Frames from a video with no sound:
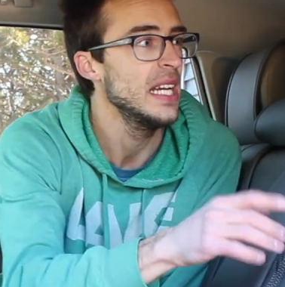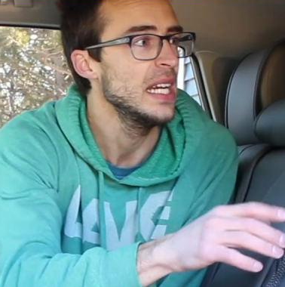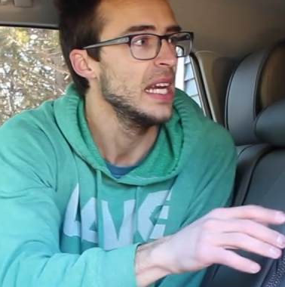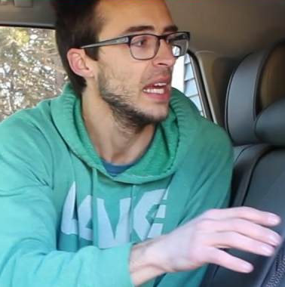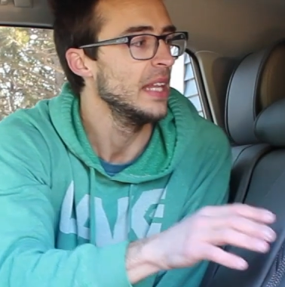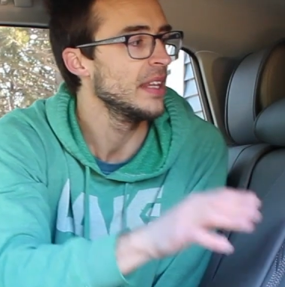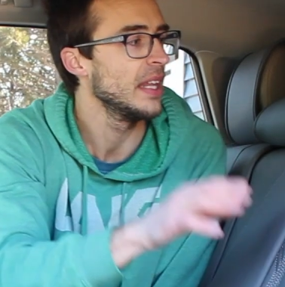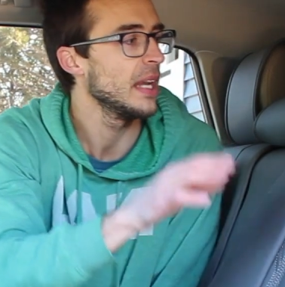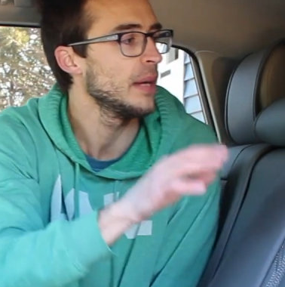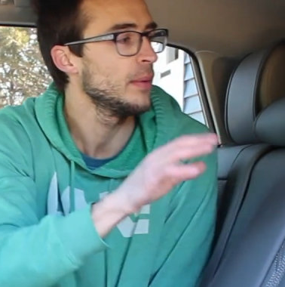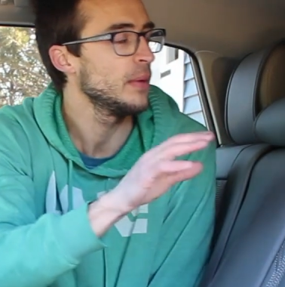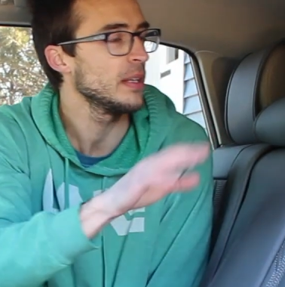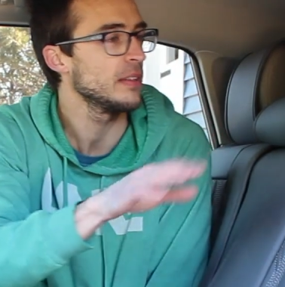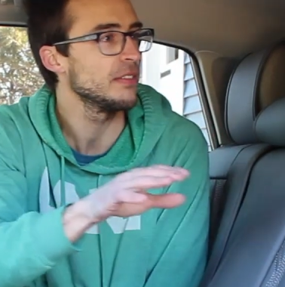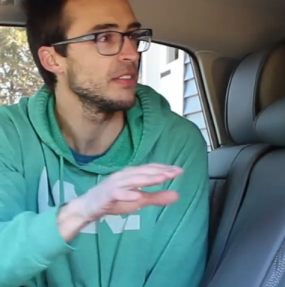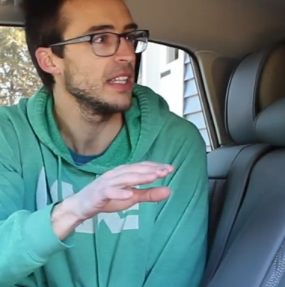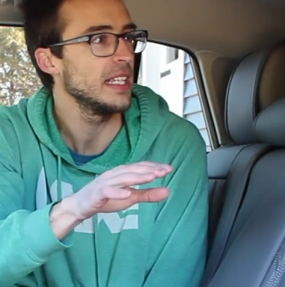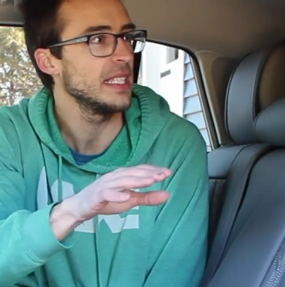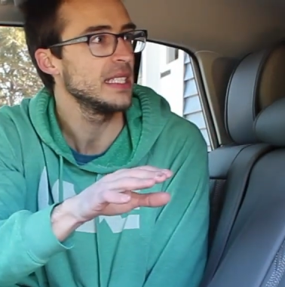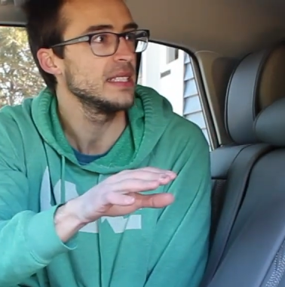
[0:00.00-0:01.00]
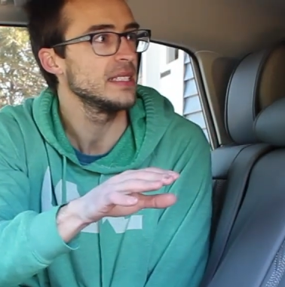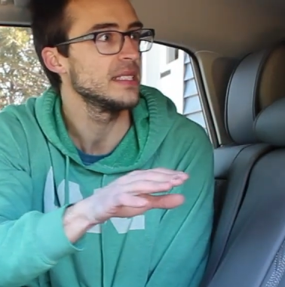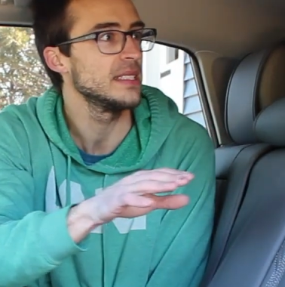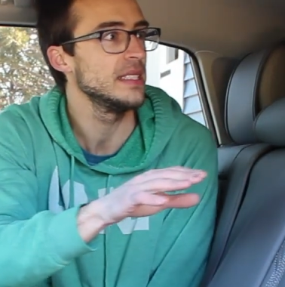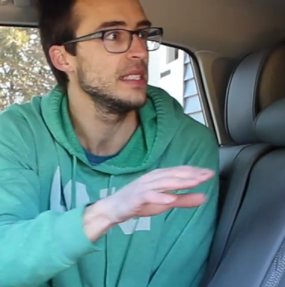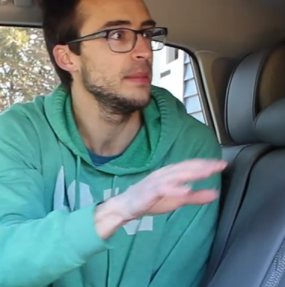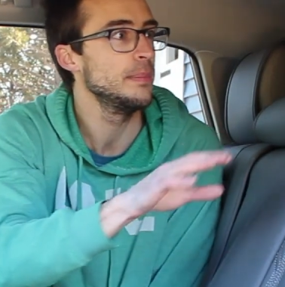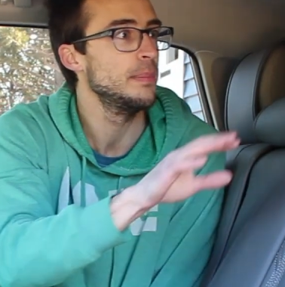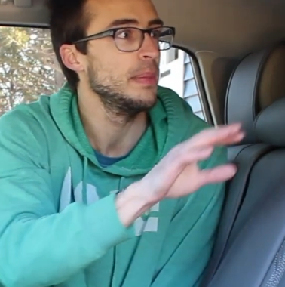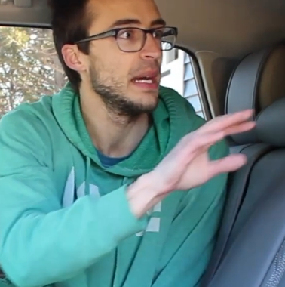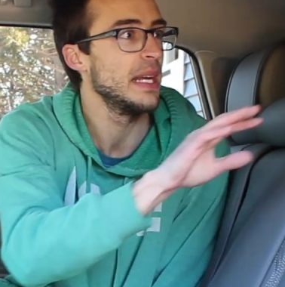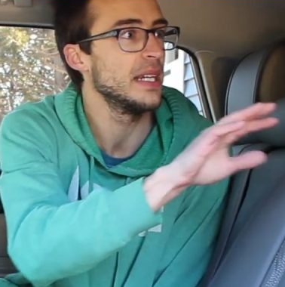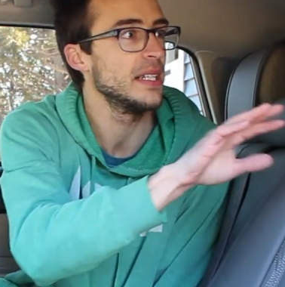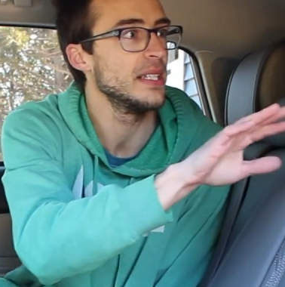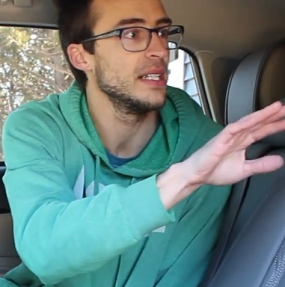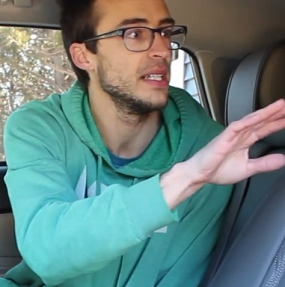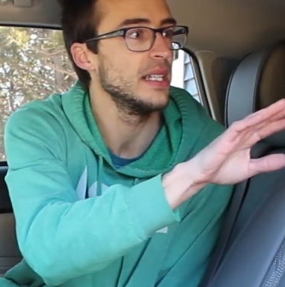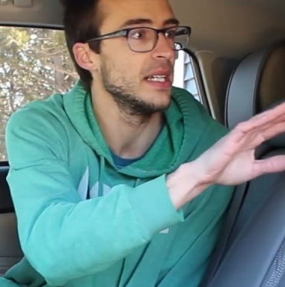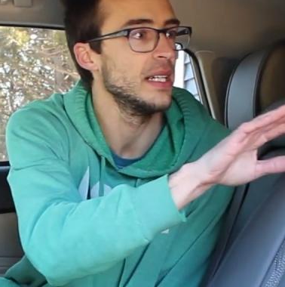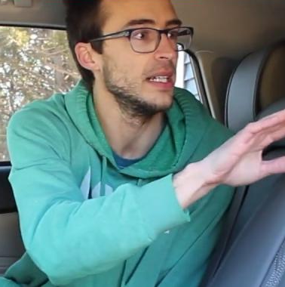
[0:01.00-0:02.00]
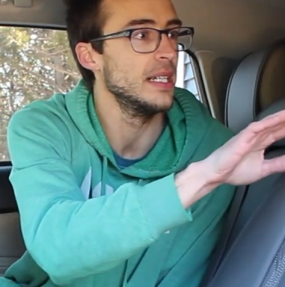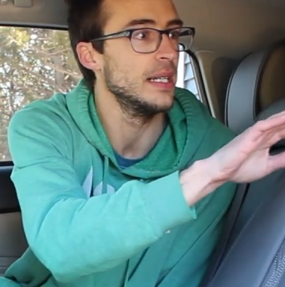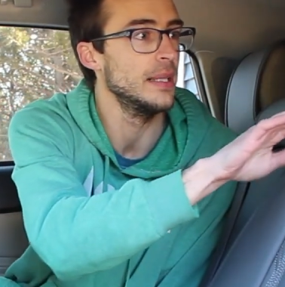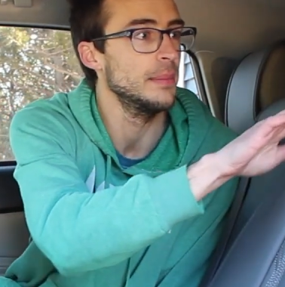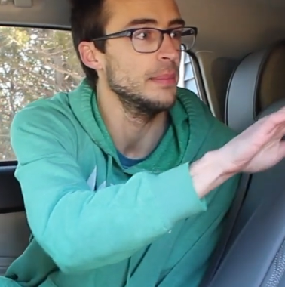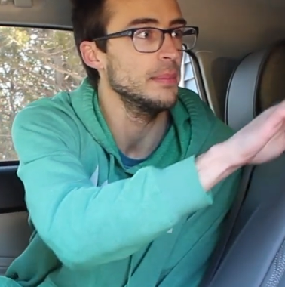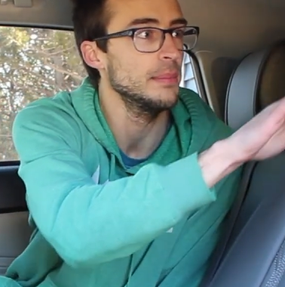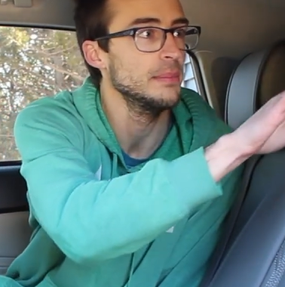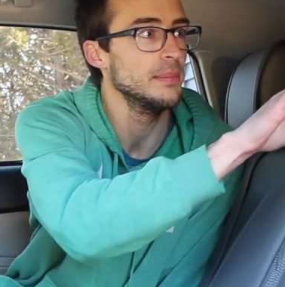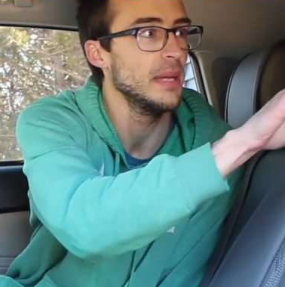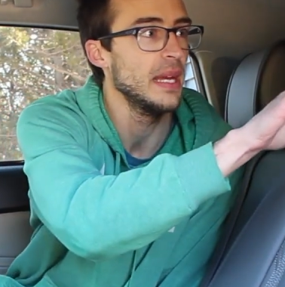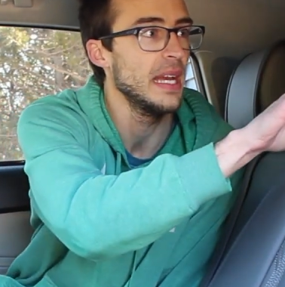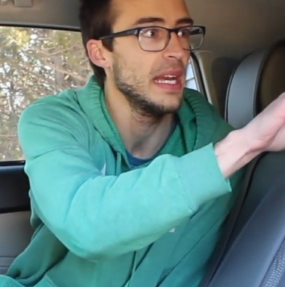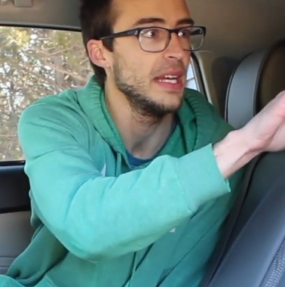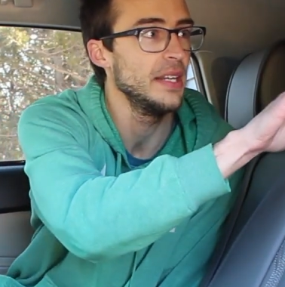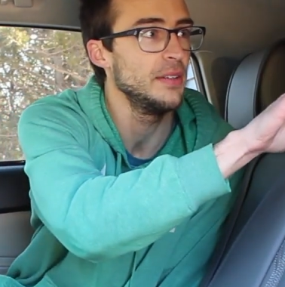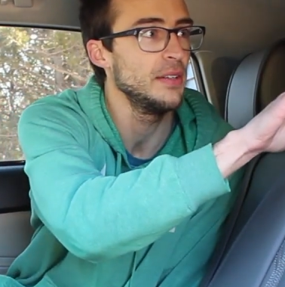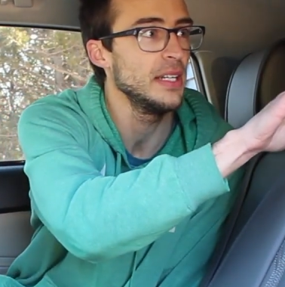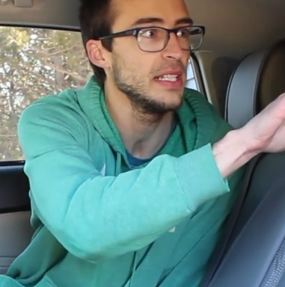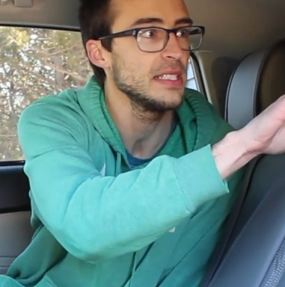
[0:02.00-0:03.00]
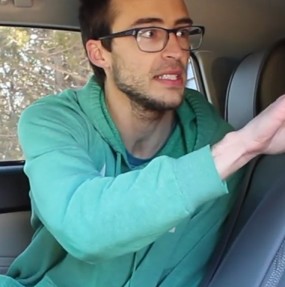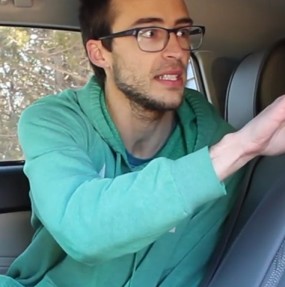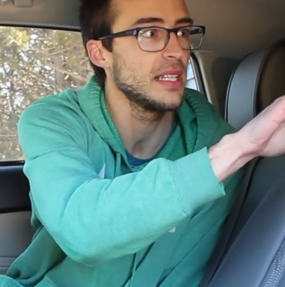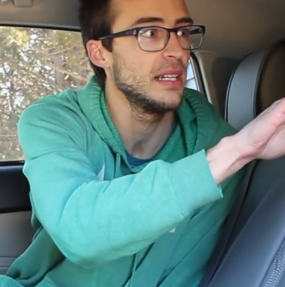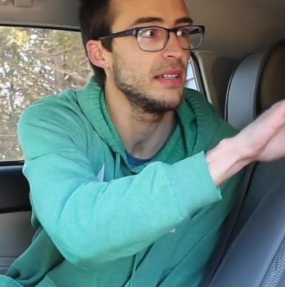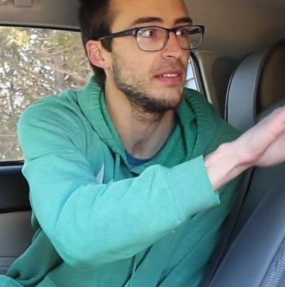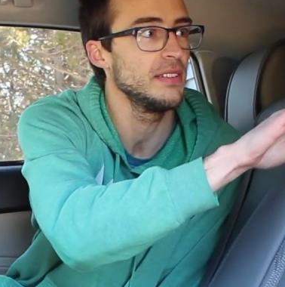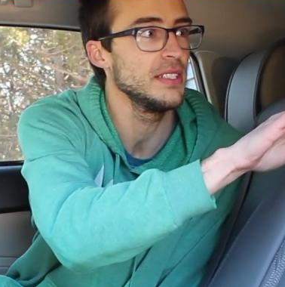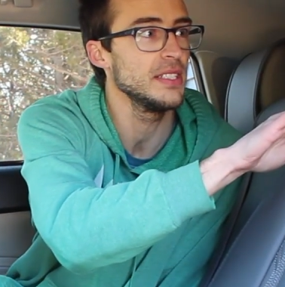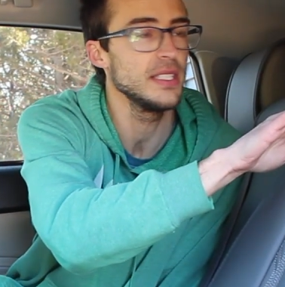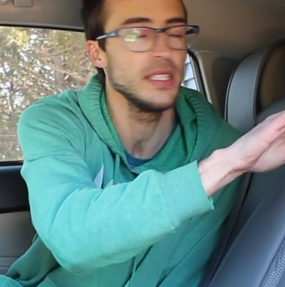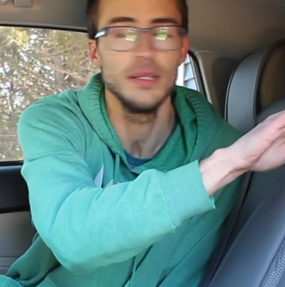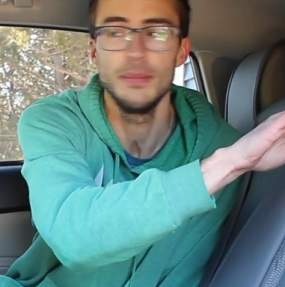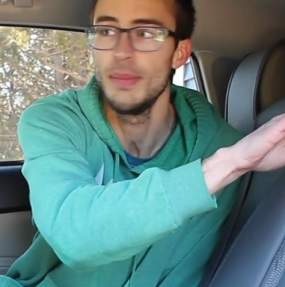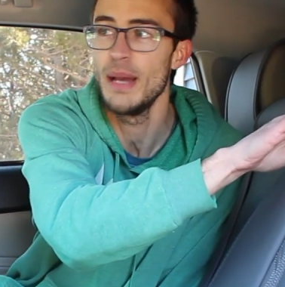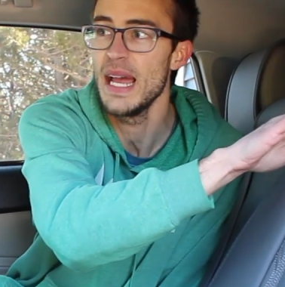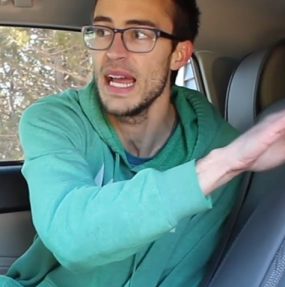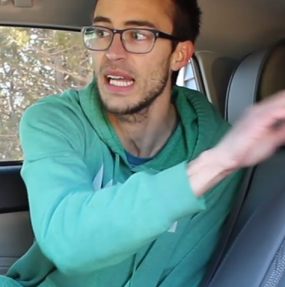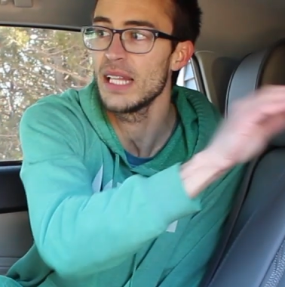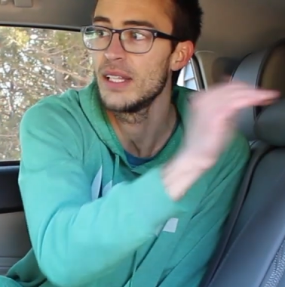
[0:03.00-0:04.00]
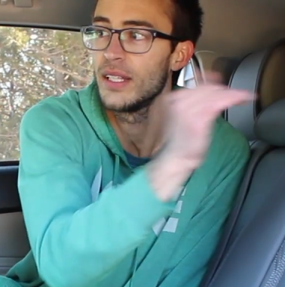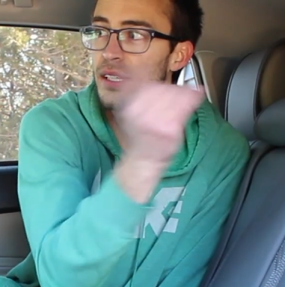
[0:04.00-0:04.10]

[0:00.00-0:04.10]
And then I would have liked to see better headrest covers in the back,